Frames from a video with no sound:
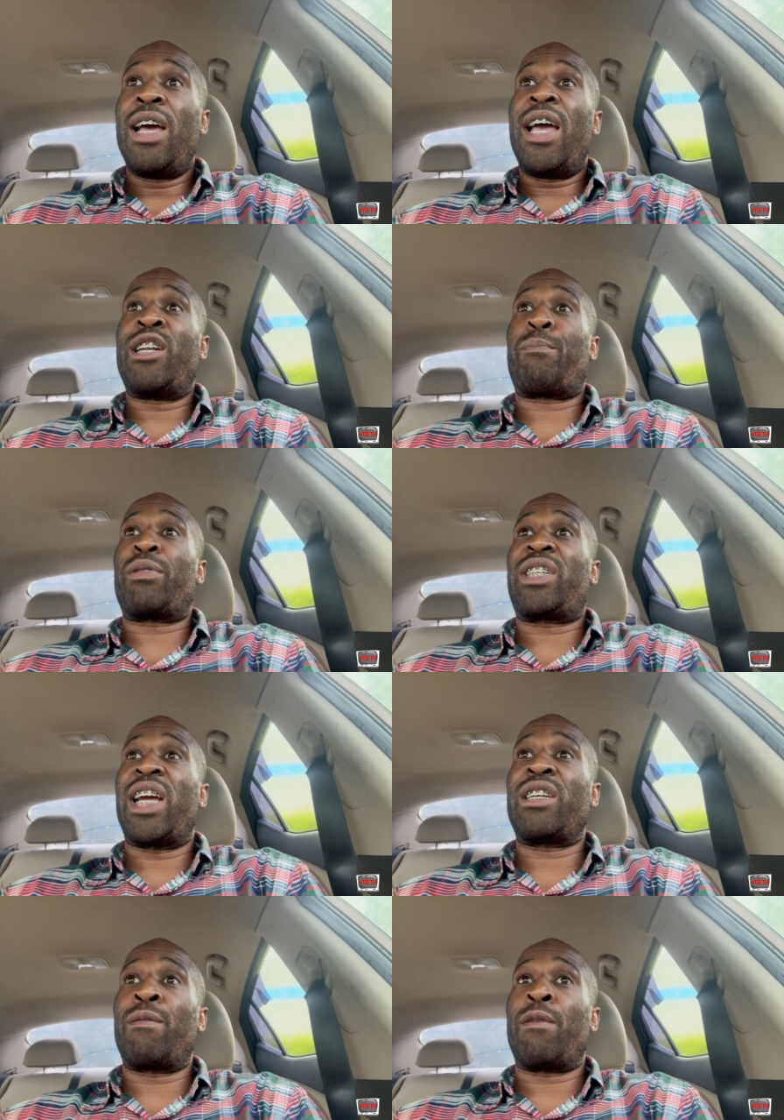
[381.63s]
and to
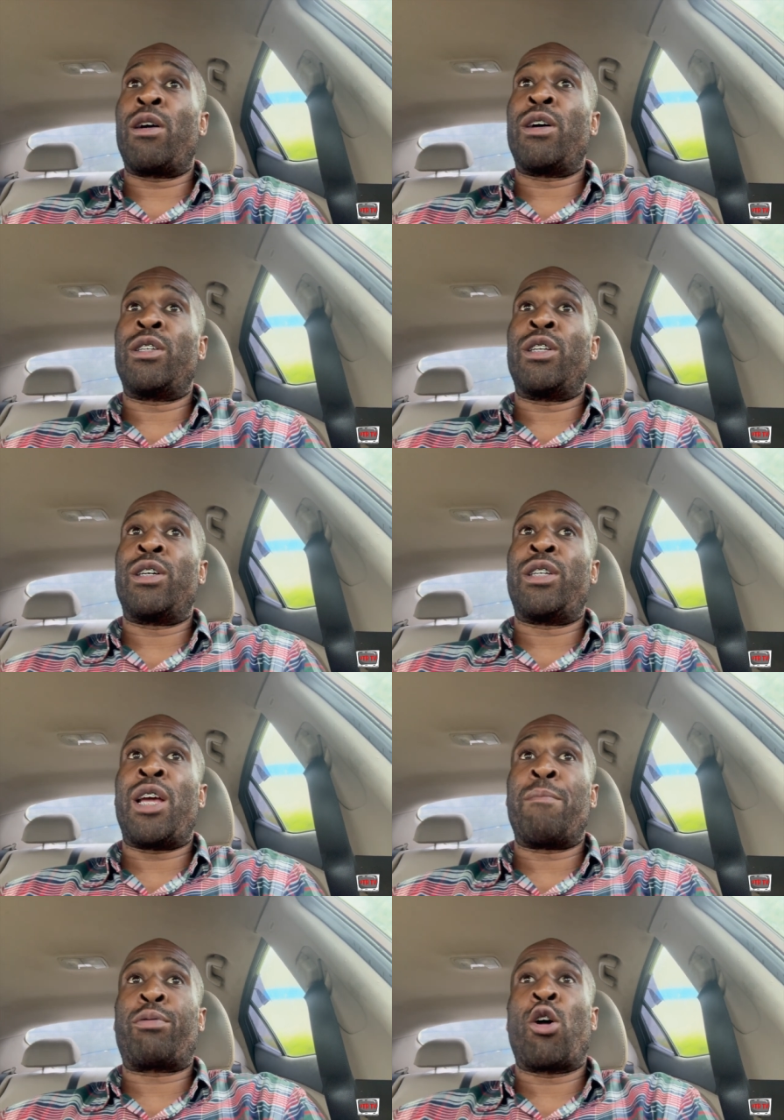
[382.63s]
protect the, uh, the the
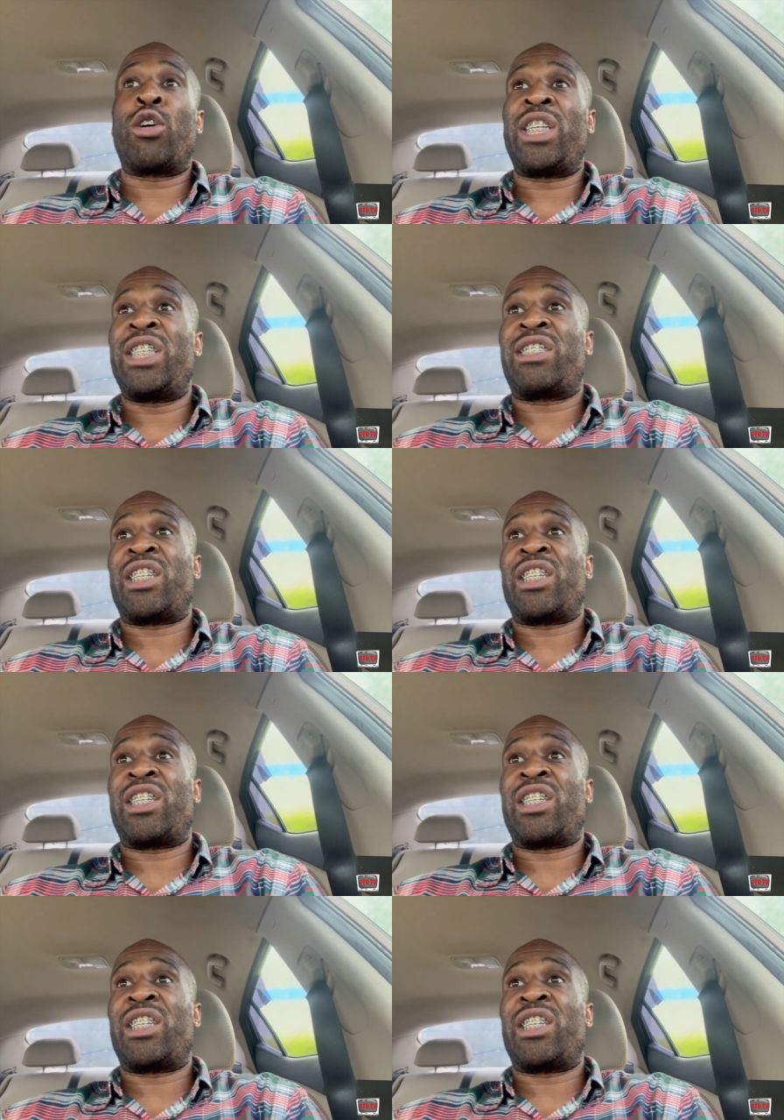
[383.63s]
employees